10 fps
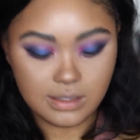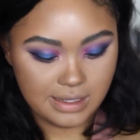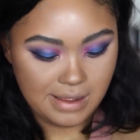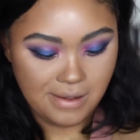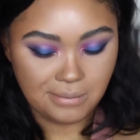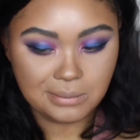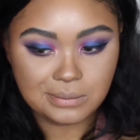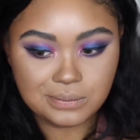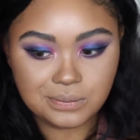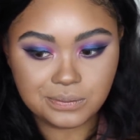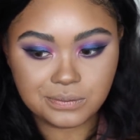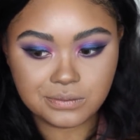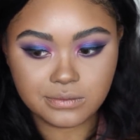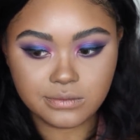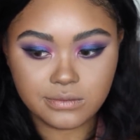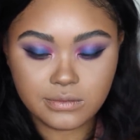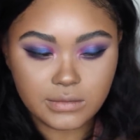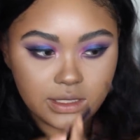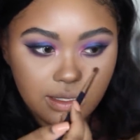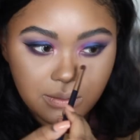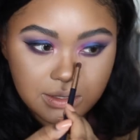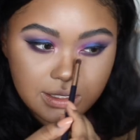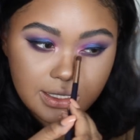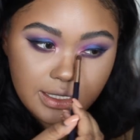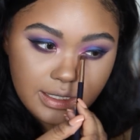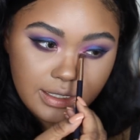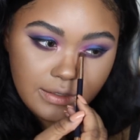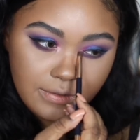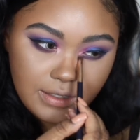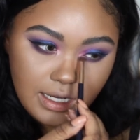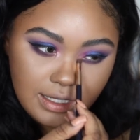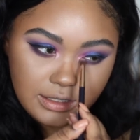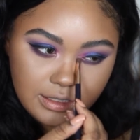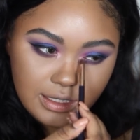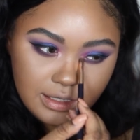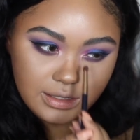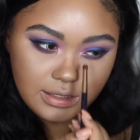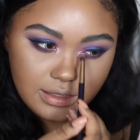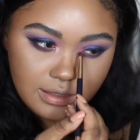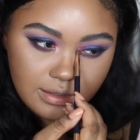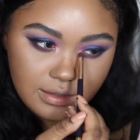Yeah. I wasn't getting enough contrast.